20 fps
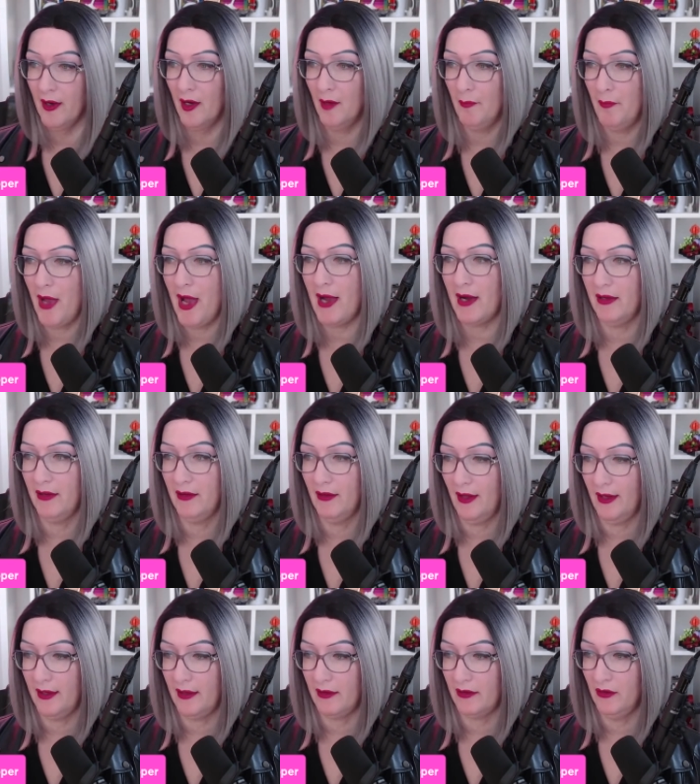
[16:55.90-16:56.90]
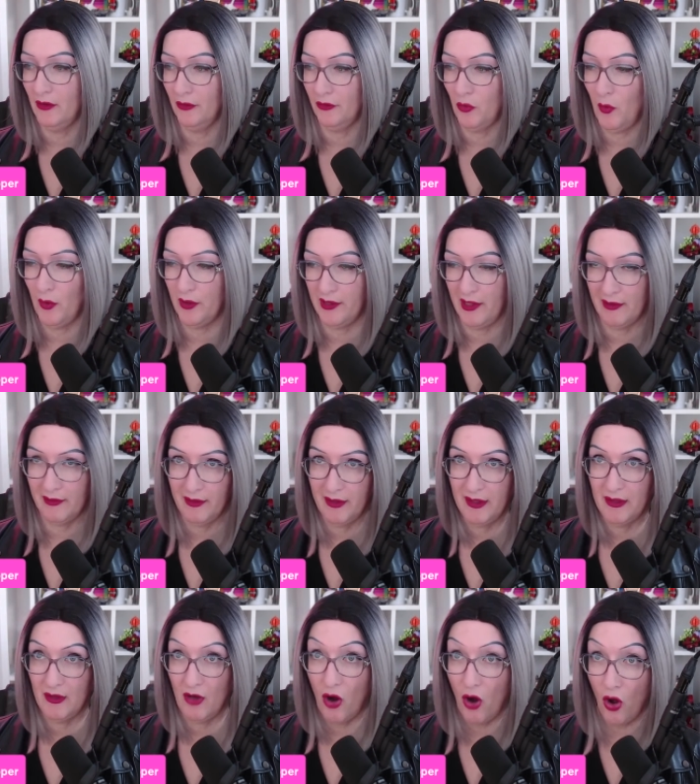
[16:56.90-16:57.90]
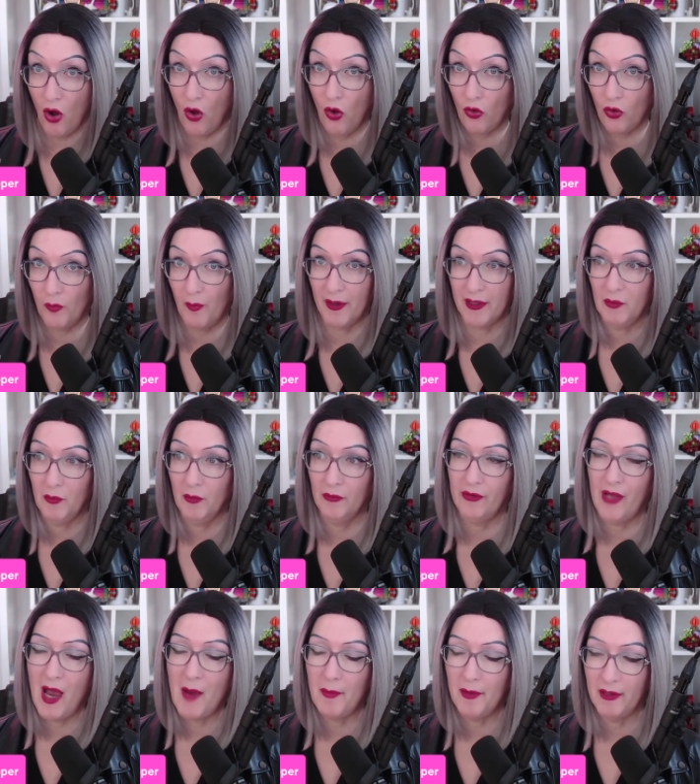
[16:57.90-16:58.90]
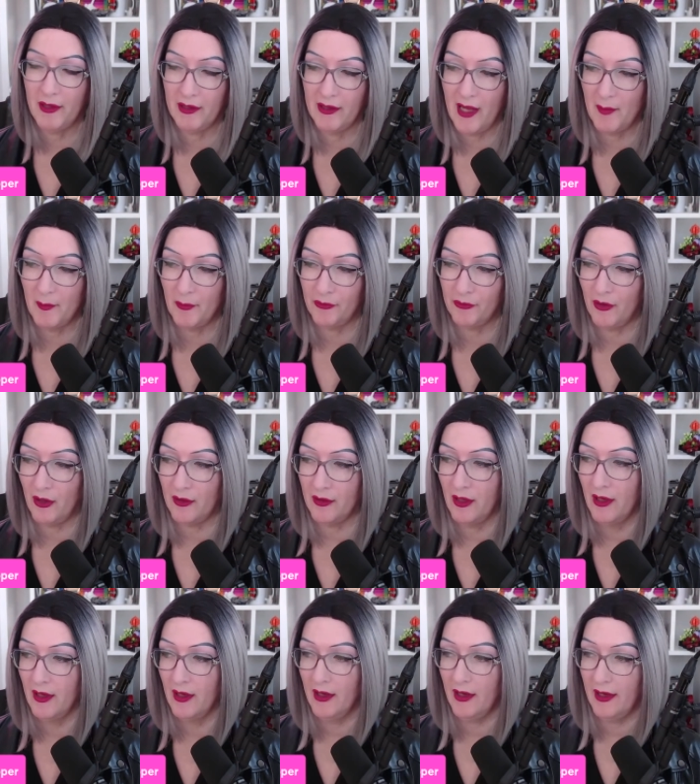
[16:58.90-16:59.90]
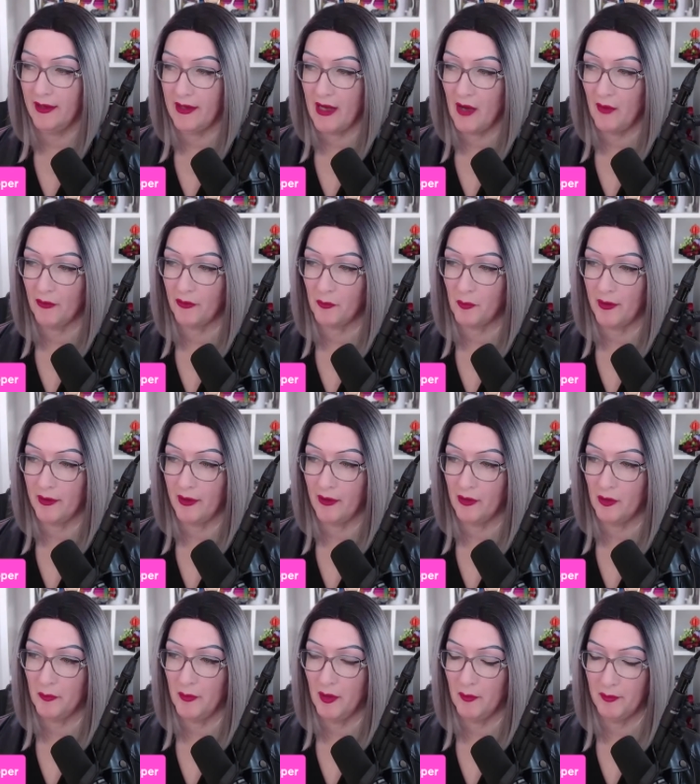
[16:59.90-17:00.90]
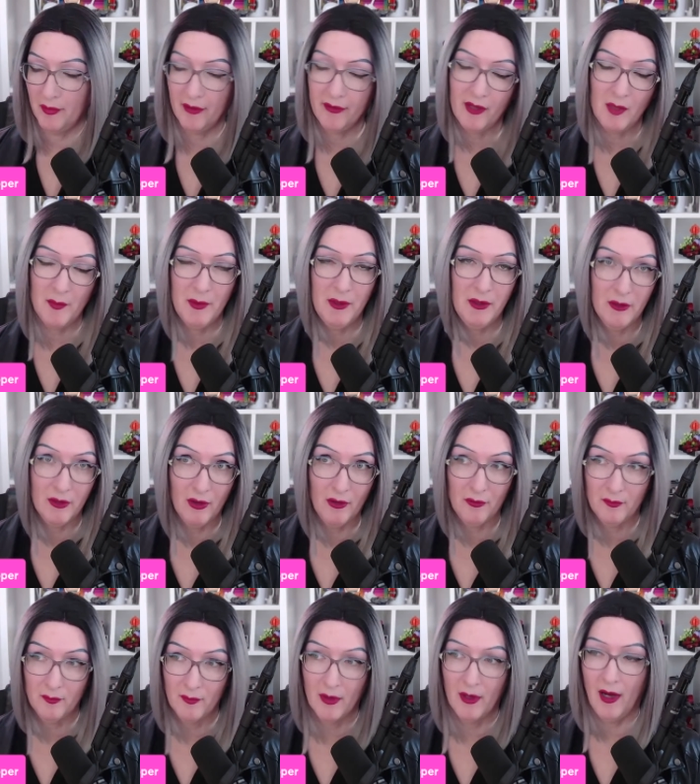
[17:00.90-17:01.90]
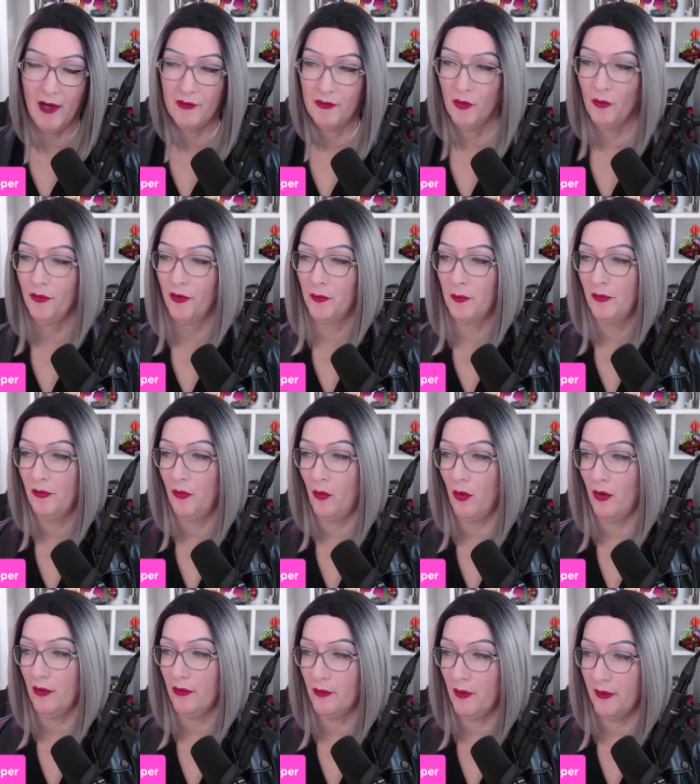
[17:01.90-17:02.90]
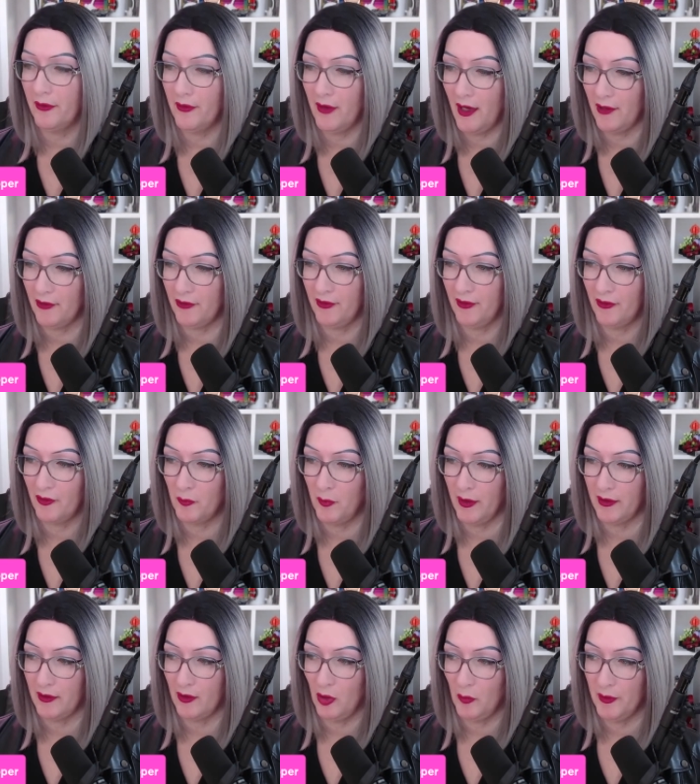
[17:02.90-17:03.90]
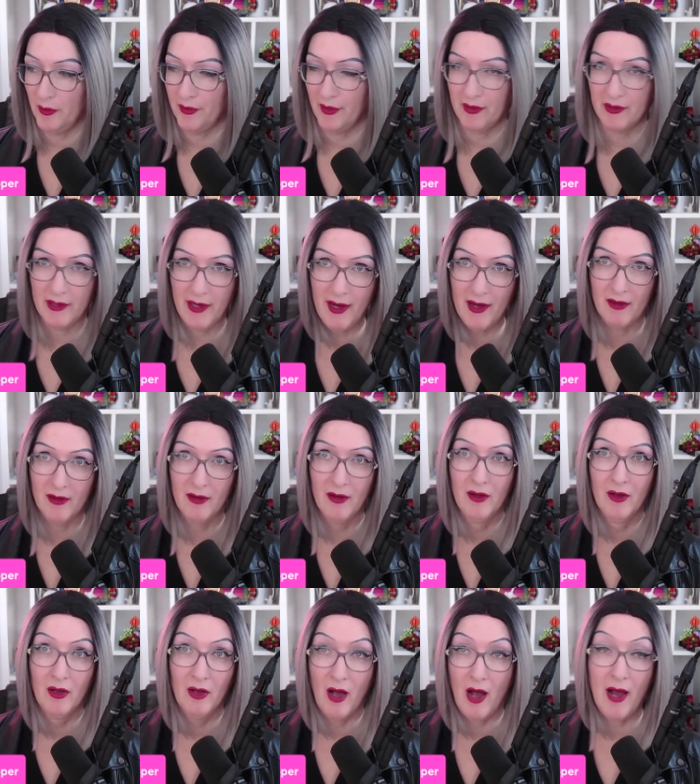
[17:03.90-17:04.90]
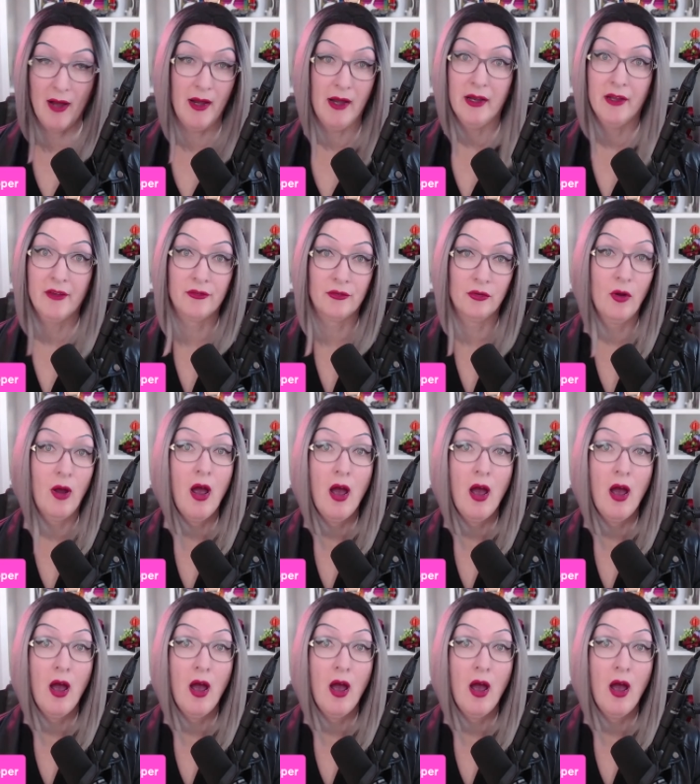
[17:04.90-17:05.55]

Back in 2018, all the money was happening in Amazon, and now it's spread out a bit. But I thought it'd be, I showed this before, so I thought I should explain a little bit that, yeah, and it's true.